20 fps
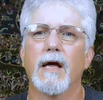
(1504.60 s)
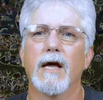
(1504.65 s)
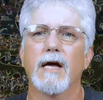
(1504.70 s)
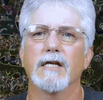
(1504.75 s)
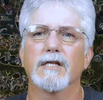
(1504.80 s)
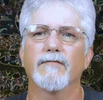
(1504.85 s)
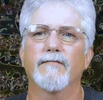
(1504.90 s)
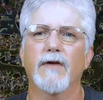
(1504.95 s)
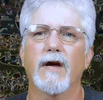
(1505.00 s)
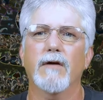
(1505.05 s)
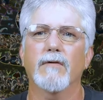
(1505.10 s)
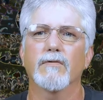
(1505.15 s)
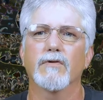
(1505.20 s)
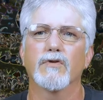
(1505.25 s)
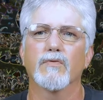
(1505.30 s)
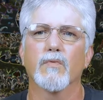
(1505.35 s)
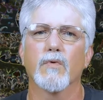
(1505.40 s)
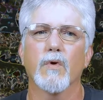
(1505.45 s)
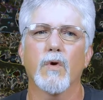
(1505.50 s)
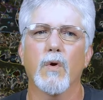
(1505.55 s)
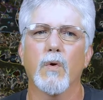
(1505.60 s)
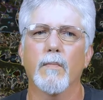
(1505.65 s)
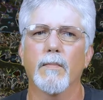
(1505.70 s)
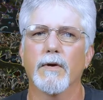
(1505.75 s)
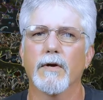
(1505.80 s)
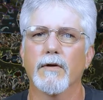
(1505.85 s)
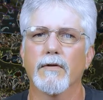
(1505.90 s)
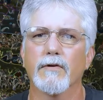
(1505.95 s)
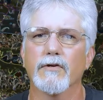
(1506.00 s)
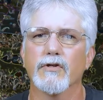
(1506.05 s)
as fountains were
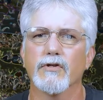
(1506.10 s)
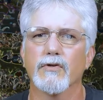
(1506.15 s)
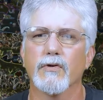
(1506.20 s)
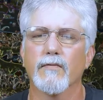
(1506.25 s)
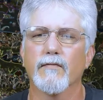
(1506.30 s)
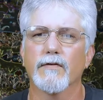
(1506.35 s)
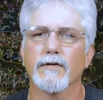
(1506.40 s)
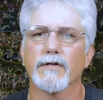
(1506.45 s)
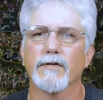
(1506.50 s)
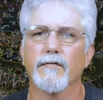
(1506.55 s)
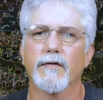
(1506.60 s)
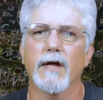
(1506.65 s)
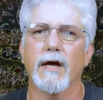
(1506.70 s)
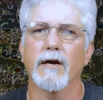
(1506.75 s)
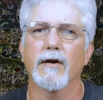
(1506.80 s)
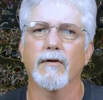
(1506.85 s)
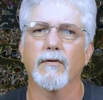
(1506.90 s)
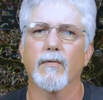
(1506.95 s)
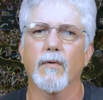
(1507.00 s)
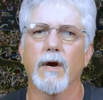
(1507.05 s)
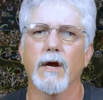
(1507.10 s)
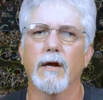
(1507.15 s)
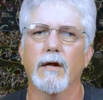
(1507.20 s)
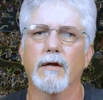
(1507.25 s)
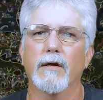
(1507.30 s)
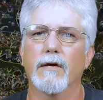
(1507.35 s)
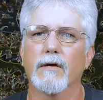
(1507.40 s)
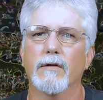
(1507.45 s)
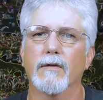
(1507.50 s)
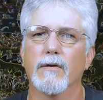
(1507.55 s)
opened on the surface of that great
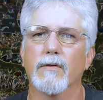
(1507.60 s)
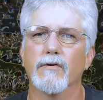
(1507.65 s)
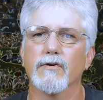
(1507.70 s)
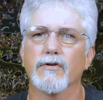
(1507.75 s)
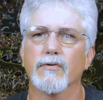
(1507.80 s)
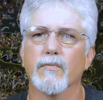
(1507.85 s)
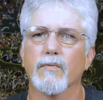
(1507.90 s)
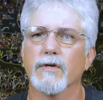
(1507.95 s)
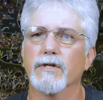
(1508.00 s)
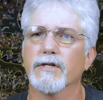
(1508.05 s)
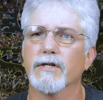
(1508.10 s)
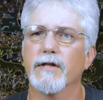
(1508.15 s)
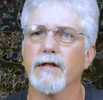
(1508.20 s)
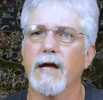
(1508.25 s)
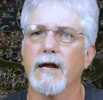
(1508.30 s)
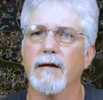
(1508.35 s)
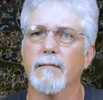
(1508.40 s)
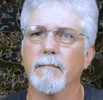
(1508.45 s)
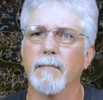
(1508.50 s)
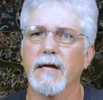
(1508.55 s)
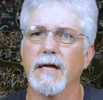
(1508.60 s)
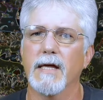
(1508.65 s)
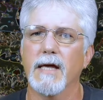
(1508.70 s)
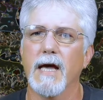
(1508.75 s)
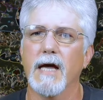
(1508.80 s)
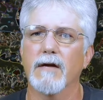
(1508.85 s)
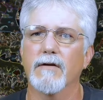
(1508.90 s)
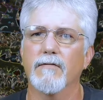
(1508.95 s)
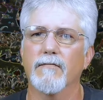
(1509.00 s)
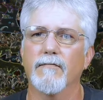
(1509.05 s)
enclosure, that it
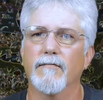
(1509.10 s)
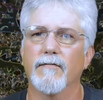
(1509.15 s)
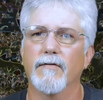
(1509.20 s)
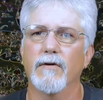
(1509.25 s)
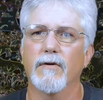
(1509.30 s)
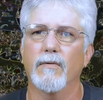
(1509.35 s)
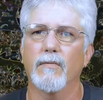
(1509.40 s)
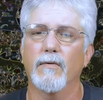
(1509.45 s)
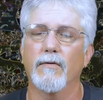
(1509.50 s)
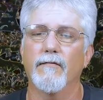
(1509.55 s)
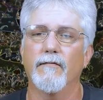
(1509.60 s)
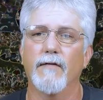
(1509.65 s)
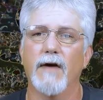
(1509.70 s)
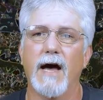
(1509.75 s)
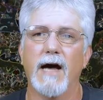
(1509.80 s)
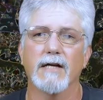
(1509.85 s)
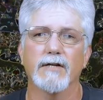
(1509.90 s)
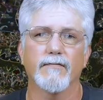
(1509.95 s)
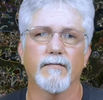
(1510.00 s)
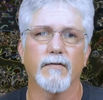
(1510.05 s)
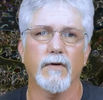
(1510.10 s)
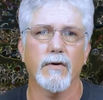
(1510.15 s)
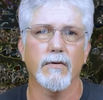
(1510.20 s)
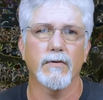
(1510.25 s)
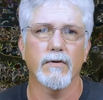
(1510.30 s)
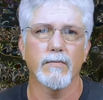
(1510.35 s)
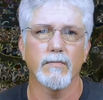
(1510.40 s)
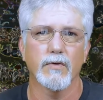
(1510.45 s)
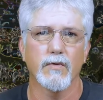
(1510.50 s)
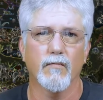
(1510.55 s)
began to fill with vast
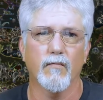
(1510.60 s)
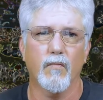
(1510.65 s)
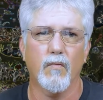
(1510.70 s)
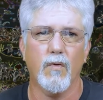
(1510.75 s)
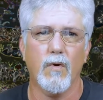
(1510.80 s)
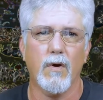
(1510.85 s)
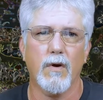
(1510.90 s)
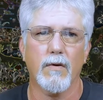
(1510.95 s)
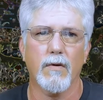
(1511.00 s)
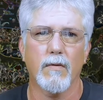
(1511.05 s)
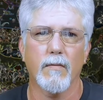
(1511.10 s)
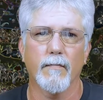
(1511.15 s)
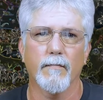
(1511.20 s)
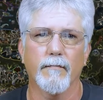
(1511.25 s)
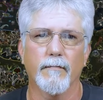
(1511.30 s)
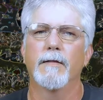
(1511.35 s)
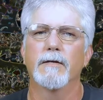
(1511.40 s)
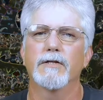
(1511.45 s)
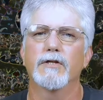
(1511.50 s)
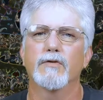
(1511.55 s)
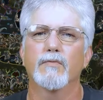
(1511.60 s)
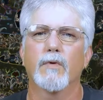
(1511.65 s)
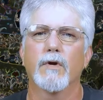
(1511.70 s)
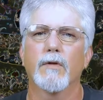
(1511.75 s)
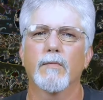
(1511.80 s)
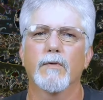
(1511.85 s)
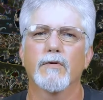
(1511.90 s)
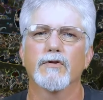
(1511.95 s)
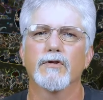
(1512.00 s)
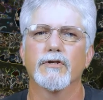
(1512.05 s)
volumes of water. This is one of
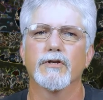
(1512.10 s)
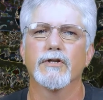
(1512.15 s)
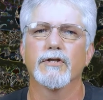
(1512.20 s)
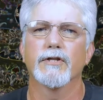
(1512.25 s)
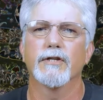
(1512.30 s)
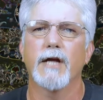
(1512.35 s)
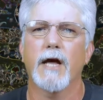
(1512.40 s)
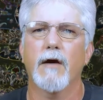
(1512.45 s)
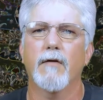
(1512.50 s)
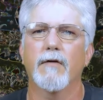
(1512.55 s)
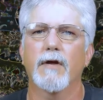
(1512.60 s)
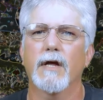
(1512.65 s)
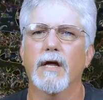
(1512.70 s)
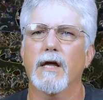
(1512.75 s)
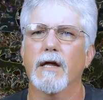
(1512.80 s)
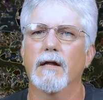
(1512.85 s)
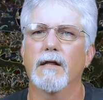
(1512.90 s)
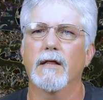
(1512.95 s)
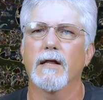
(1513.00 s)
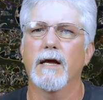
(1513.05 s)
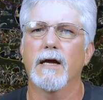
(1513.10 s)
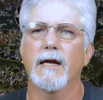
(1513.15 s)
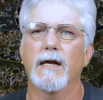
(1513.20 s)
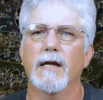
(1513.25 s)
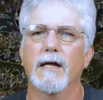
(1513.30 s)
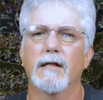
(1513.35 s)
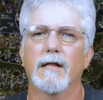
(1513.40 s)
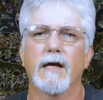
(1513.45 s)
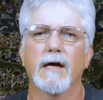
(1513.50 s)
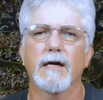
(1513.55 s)
the most astounding and
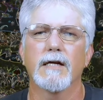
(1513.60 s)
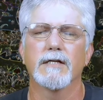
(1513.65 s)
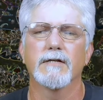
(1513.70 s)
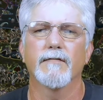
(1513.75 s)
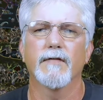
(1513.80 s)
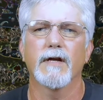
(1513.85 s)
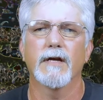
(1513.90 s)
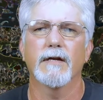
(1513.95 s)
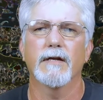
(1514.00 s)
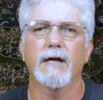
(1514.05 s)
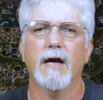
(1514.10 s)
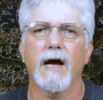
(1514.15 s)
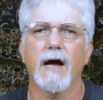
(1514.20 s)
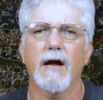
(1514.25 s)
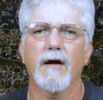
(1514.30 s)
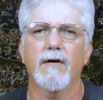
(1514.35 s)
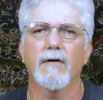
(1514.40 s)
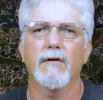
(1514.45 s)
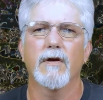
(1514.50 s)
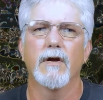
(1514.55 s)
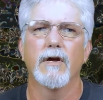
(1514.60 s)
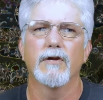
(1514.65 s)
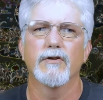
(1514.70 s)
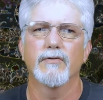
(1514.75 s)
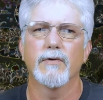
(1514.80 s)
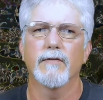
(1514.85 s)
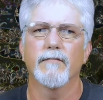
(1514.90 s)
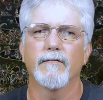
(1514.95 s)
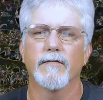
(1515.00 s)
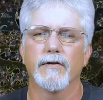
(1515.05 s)
enlightening lines of the entire
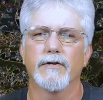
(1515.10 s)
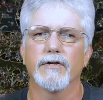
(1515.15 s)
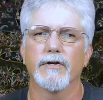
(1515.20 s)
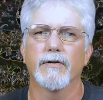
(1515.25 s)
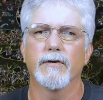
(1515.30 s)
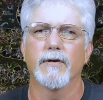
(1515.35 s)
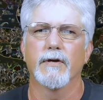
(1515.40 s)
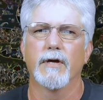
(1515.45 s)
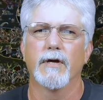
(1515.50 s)
dream vision,